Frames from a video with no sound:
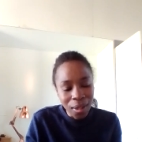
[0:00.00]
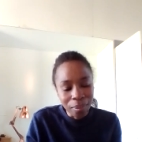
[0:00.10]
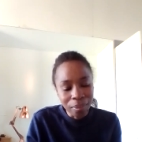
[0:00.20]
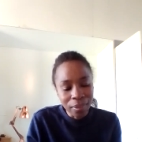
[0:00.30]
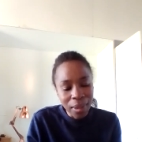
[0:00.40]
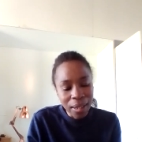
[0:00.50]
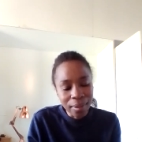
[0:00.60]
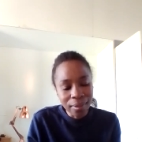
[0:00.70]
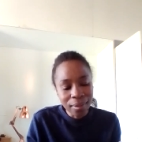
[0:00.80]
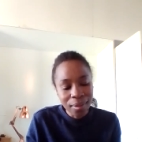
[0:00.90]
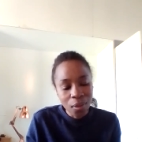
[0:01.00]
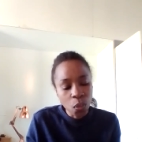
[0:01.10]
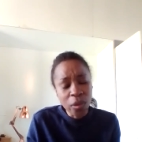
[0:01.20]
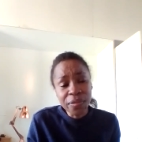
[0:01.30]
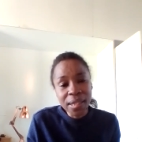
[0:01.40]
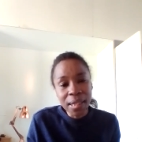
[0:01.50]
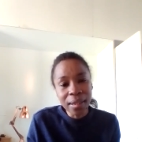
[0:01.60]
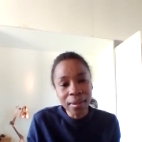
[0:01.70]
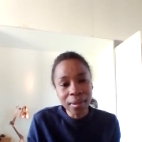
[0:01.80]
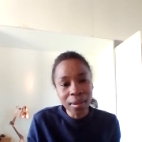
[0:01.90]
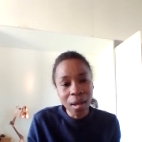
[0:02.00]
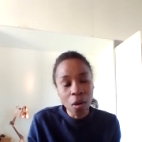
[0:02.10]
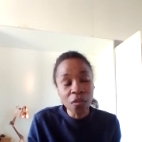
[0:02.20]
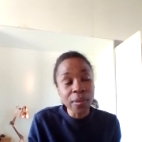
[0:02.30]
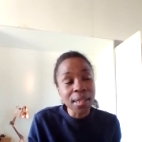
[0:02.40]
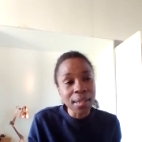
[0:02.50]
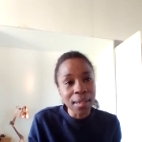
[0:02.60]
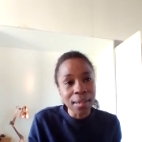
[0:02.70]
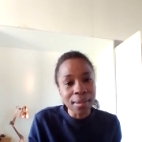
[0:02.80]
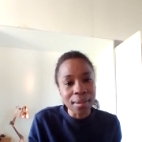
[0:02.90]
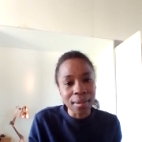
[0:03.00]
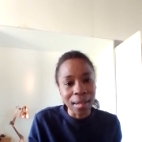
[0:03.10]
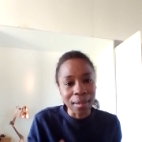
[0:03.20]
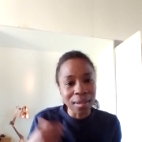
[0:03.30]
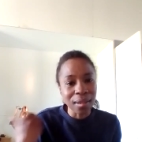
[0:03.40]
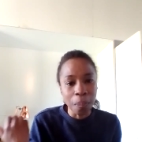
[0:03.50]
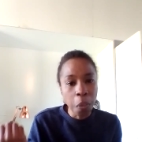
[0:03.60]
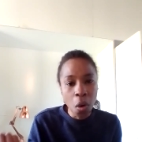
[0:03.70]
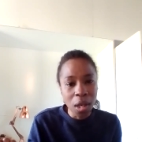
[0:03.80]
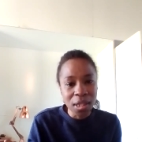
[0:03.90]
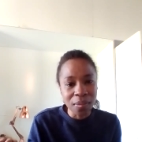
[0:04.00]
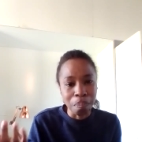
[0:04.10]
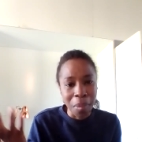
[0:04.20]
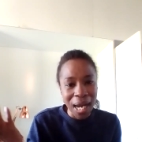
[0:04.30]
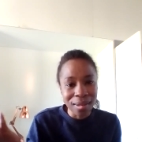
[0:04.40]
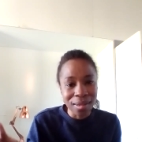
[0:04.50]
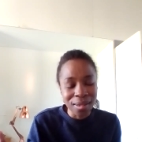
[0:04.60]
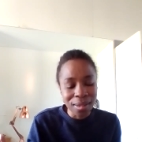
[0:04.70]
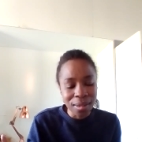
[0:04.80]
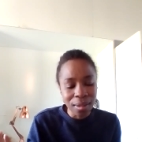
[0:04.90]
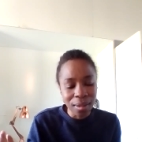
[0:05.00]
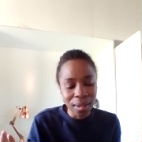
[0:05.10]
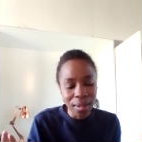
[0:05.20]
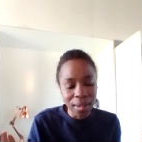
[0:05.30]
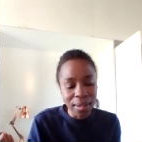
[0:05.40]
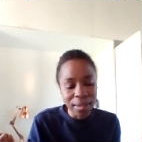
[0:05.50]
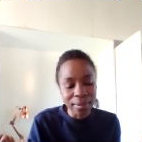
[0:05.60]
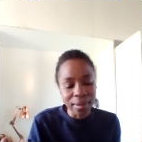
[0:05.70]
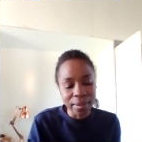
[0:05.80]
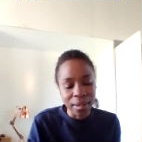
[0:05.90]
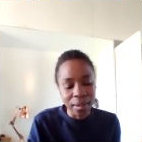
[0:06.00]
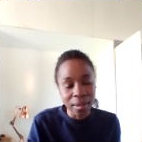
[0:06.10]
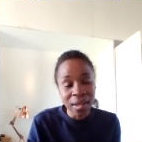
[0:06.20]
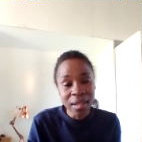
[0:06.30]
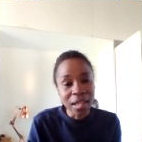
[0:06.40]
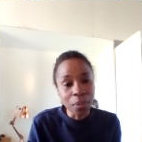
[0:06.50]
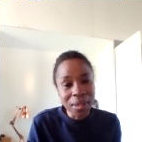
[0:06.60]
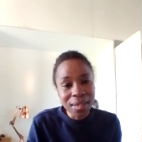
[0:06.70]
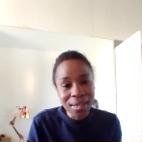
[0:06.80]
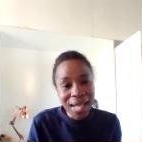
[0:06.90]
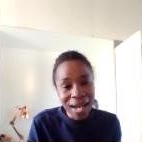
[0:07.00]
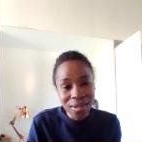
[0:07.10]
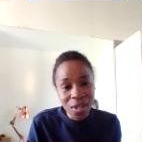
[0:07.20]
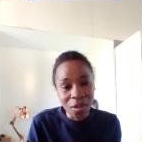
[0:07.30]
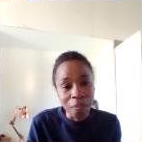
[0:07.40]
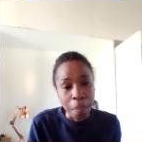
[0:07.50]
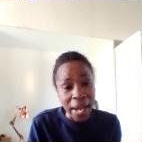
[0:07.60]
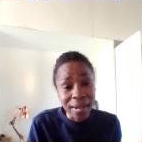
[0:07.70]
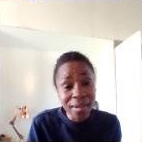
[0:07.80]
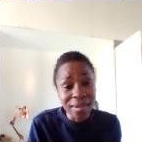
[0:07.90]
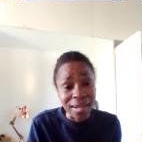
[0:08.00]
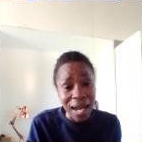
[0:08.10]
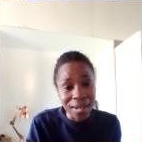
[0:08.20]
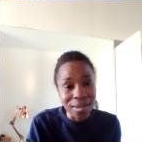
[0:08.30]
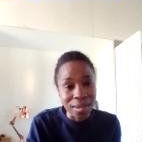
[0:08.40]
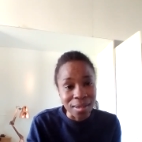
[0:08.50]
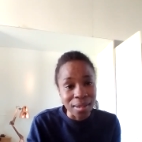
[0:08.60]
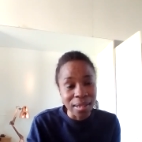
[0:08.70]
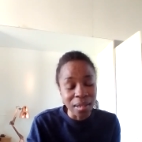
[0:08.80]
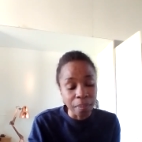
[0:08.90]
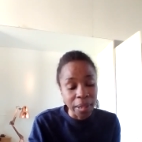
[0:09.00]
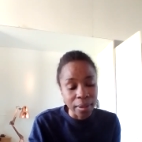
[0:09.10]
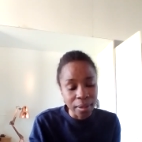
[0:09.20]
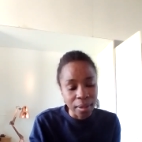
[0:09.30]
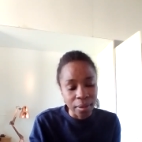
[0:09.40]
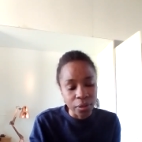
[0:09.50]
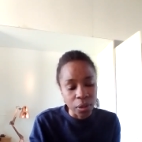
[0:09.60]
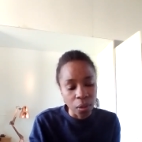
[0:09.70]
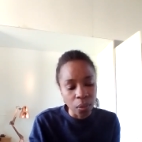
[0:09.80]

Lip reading: and we've seen overseas, like in the past months, early in the year, there were tons of bank runs in America,